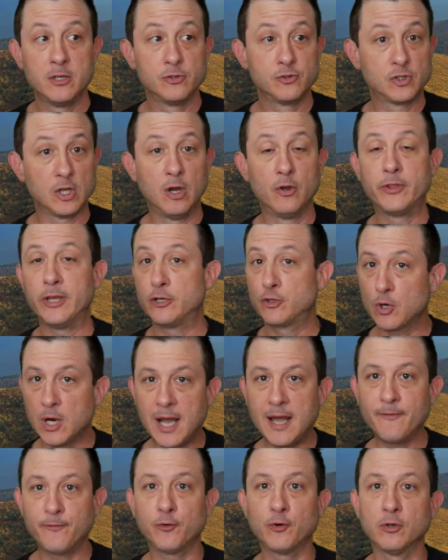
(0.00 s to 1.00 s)
So they
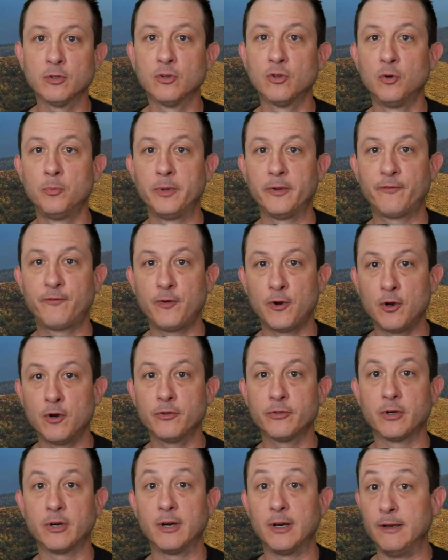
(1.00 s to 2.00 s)
drive for a little bit
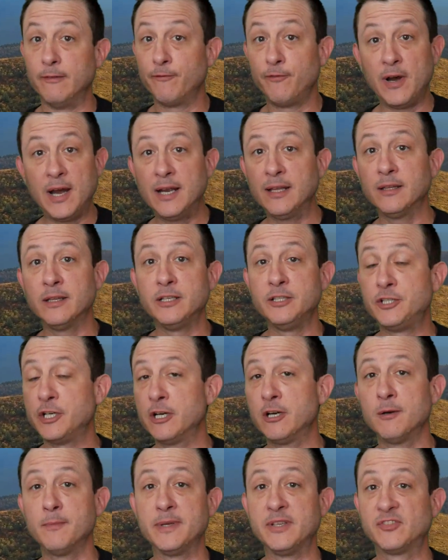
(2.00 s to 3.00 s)
further, and finally
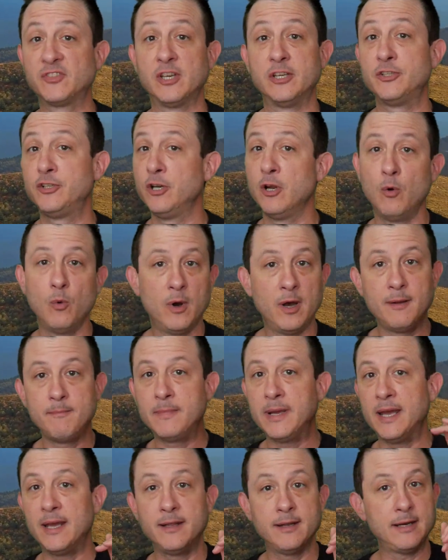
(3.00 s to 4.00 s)
Jeromy says, you know
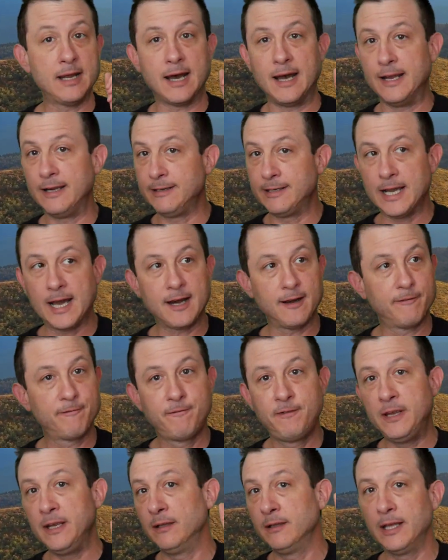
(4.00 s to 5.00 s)
what, man? I got a
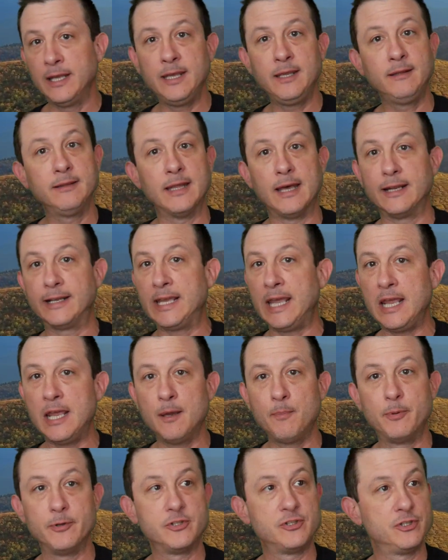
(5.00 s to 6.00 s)
feeling that
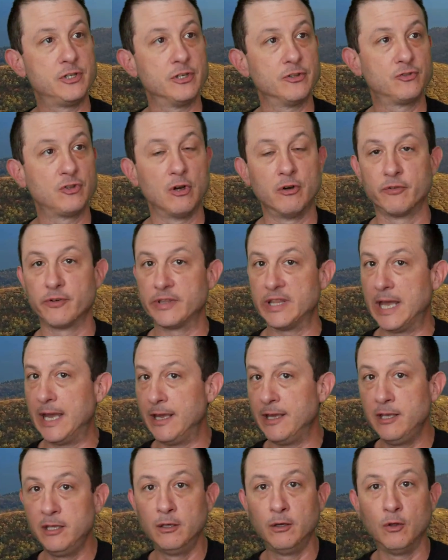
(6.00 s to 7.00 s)
camp is just over
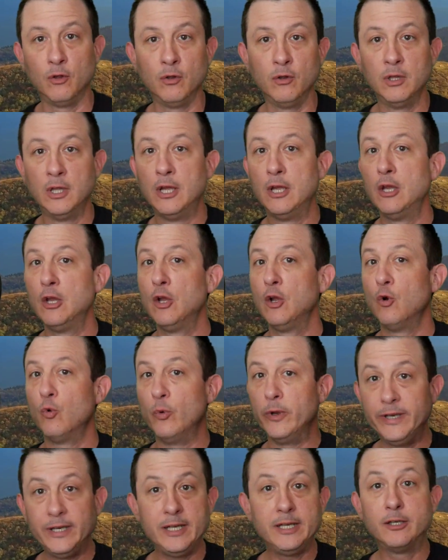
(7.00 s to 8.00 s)
that hill.
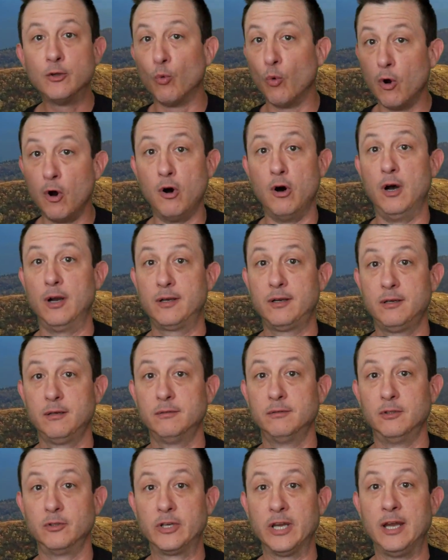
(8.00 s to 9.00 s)
We need to
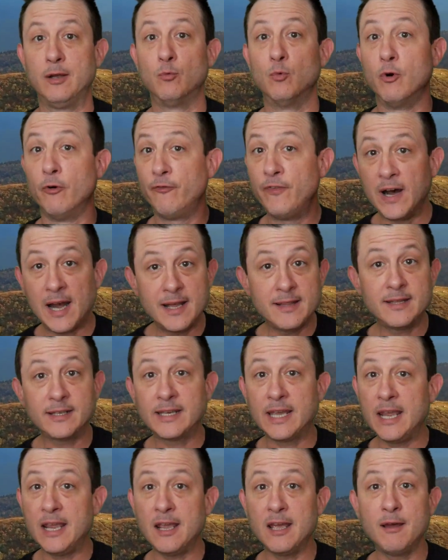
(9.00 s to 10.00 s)
walk, okay? We'll find
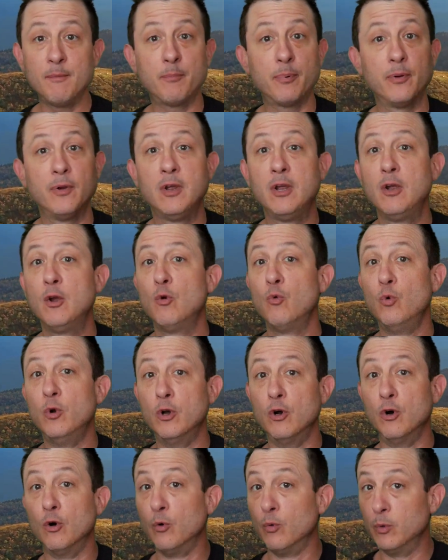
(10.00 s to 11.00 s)
the camp.
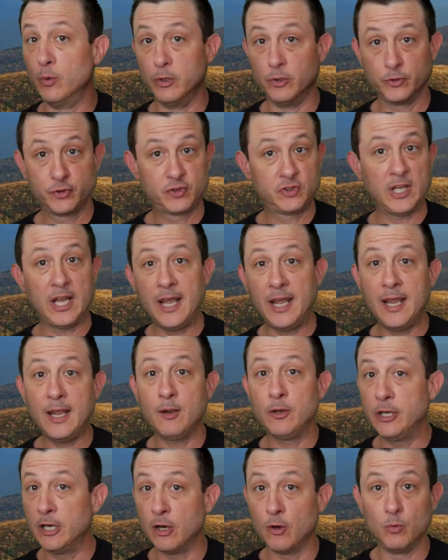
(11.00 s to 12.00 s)
We'll
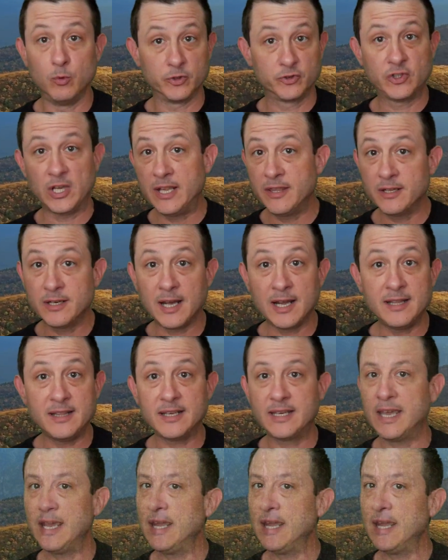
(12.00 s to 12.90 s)
stay the night at the